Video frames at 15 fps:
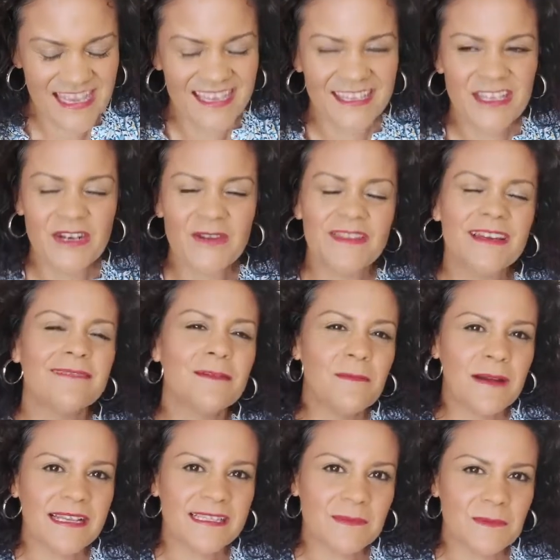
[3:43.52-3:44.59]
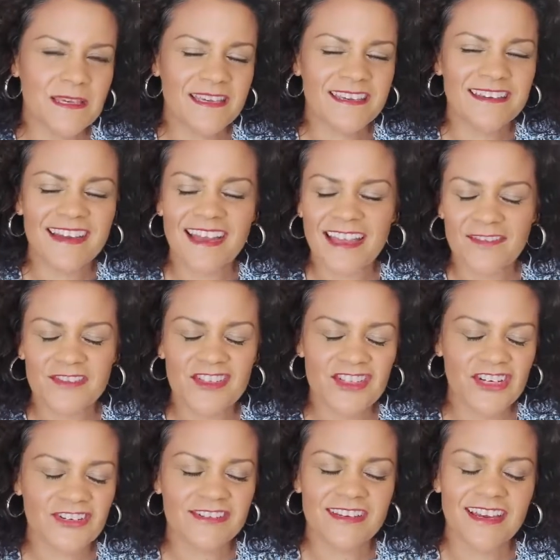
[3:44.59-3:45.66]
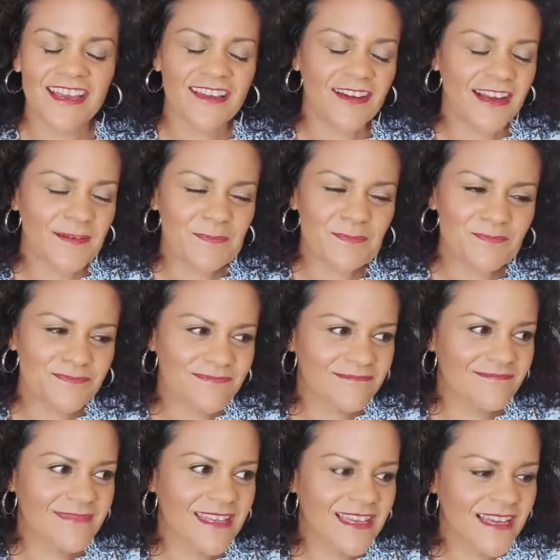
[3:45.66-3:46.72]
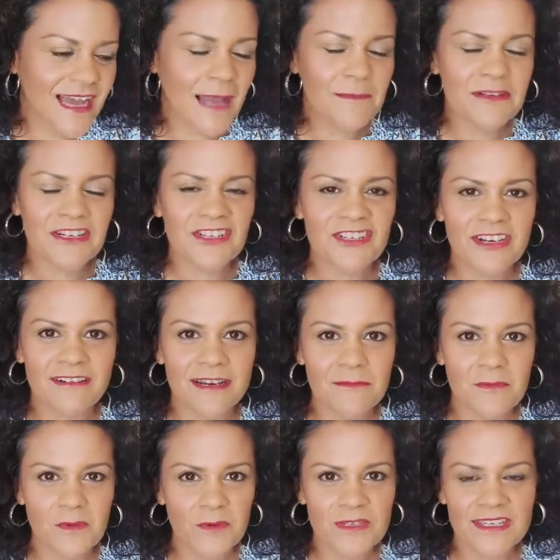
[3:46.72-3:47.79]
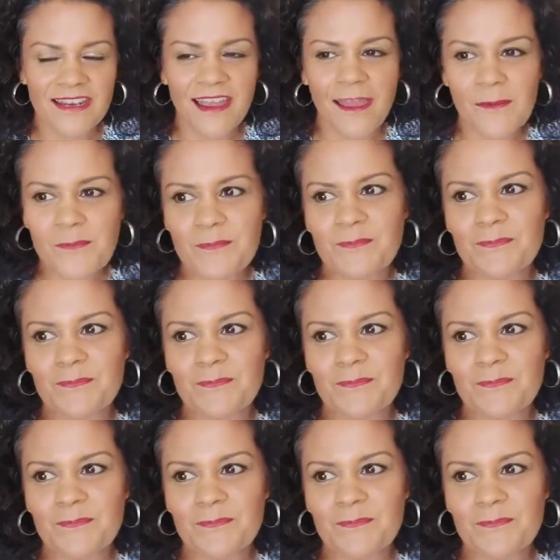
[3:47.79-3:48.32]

That reminds me, I have to share, I'm in a sharing mood today.